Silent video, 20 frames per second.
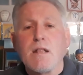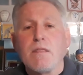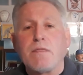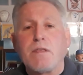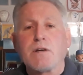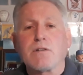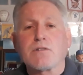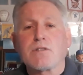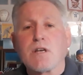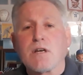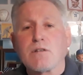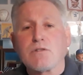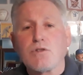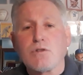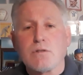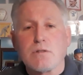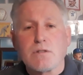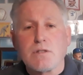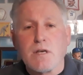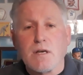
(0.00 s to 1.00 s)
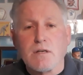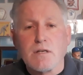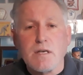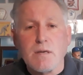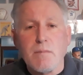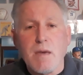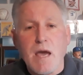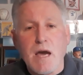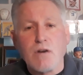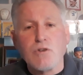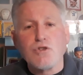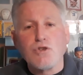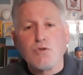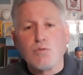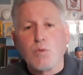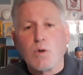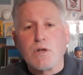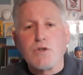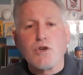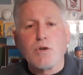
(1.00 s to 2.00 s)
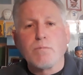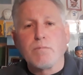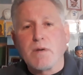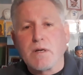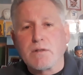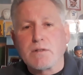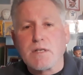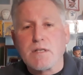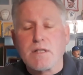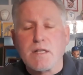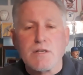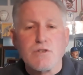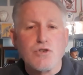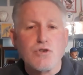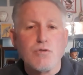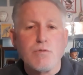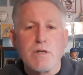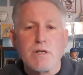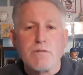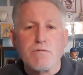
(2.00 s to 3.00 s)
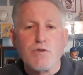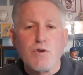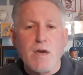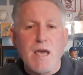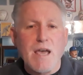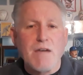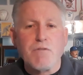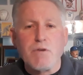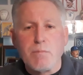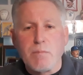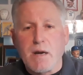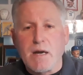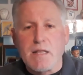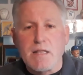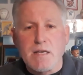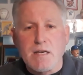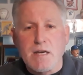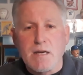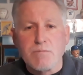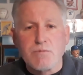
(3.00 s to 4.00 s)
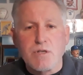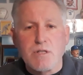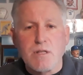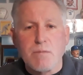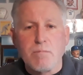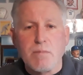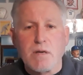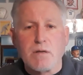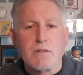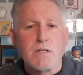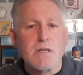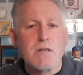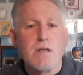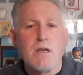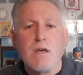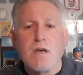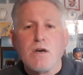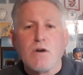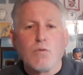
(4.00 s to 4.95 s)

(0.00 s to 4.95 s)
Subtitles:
They'll tell him how you run your building, that you interview everybody that comes in the building,